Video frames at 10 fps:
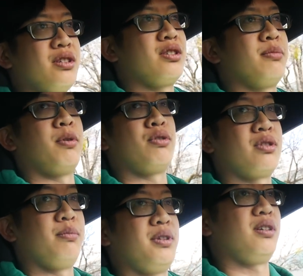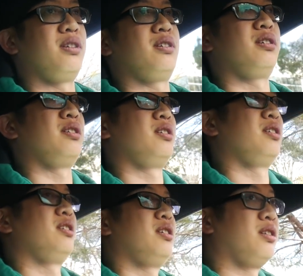it's supposed to be
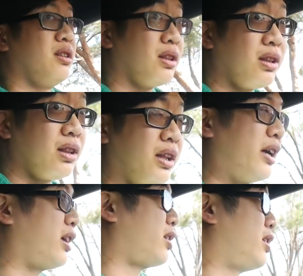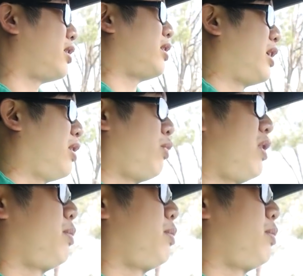like anywhere